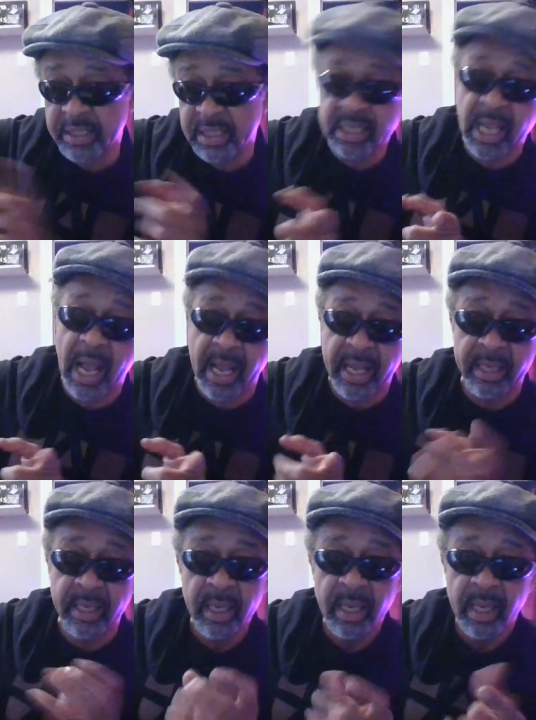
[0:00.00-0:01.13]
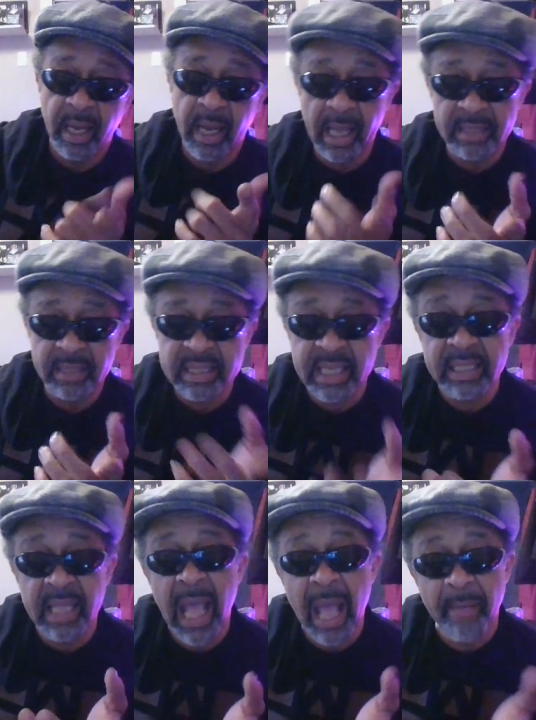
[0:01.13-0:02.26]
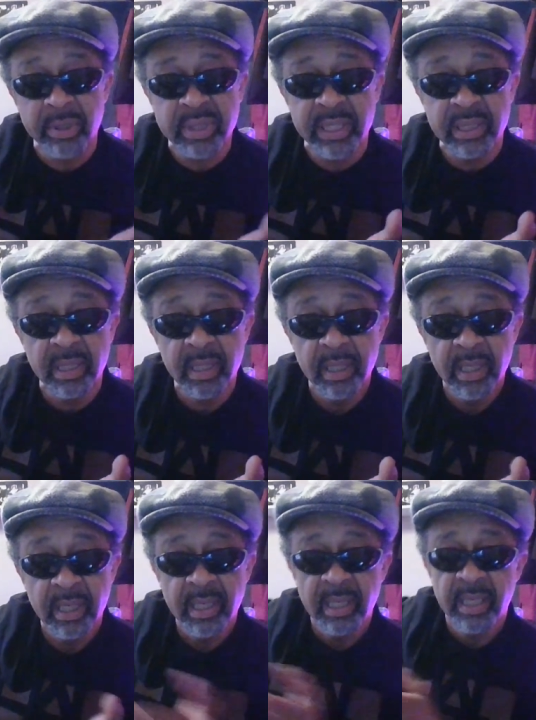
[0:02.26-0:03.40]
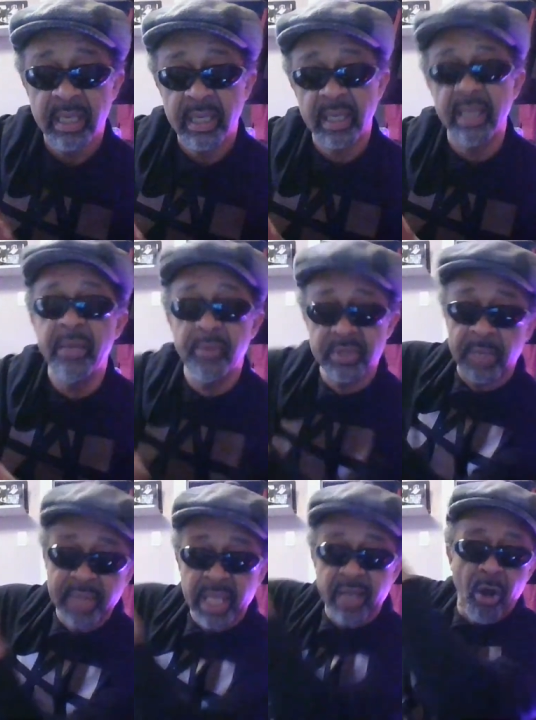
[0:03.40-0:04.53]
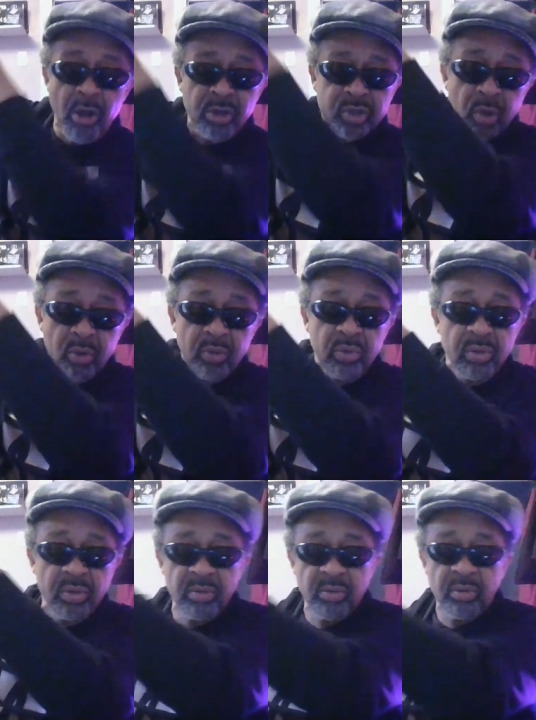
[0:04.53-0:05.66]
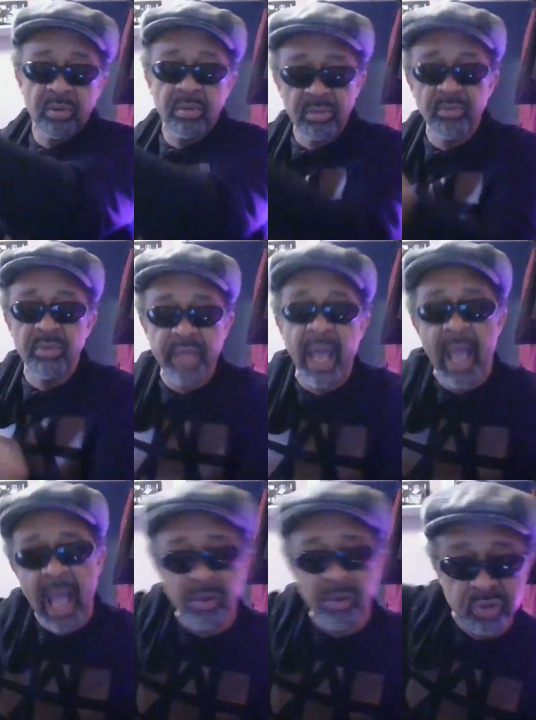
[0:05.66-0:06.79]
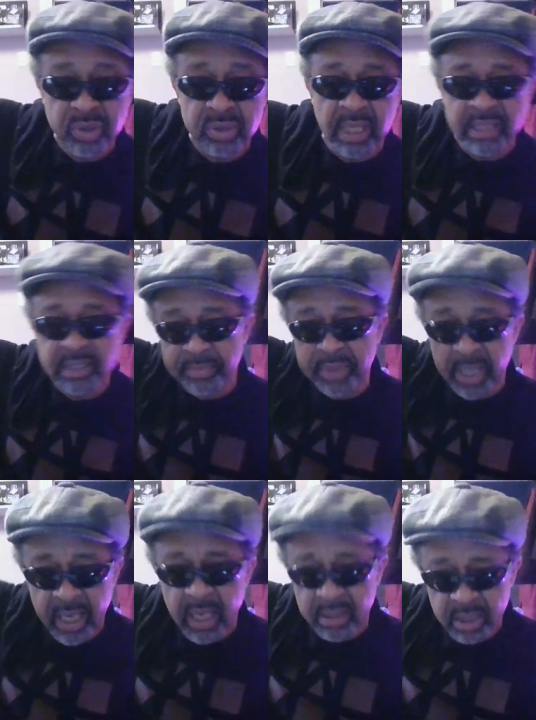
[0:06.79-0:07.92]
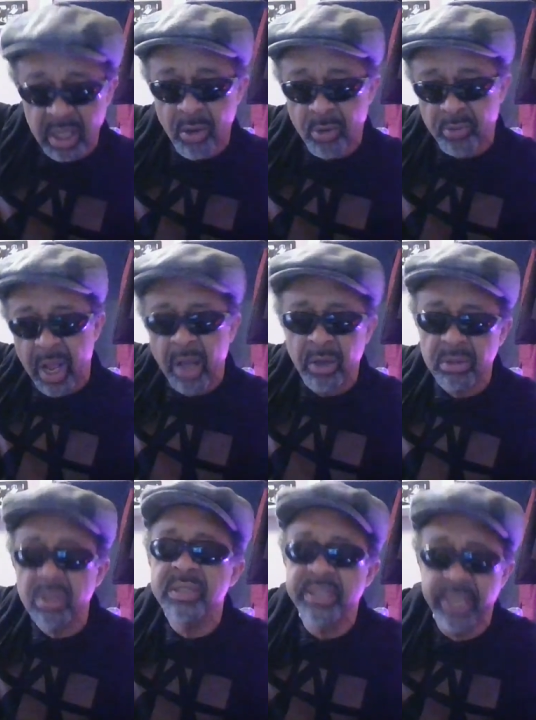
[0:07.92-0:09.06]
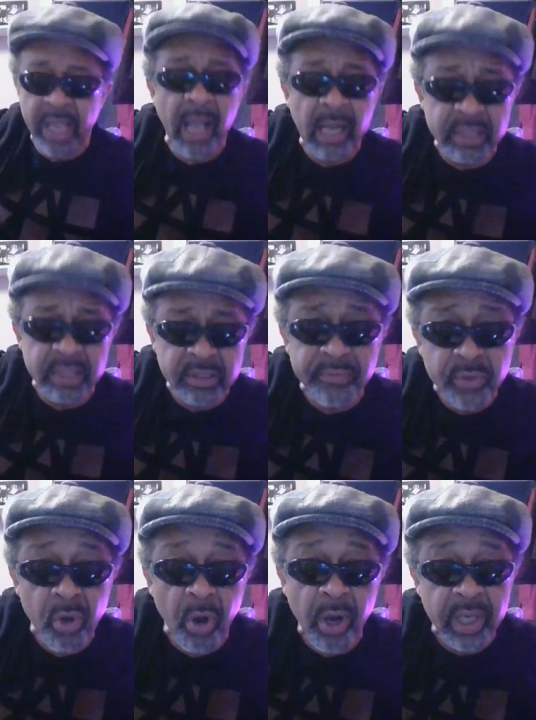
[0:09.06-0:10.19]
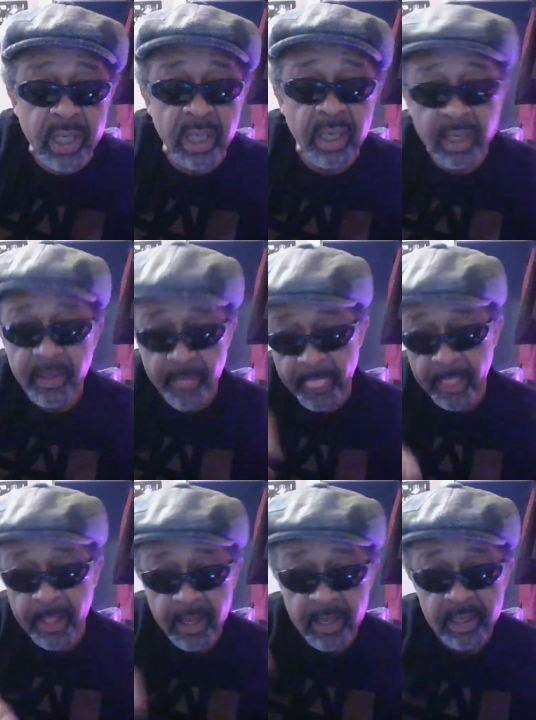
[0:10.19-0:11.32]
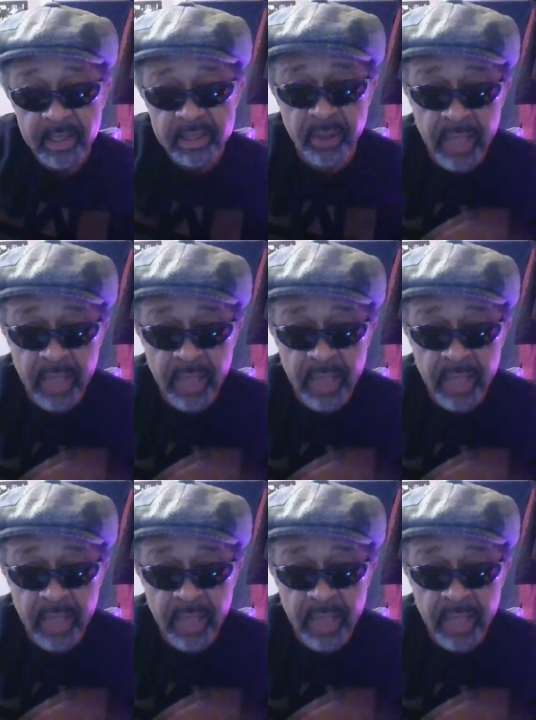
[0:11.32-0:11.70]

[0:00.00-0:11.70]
this guy, Alexander Hamilton, he was up there also. That house that's up there, around City College of New York. So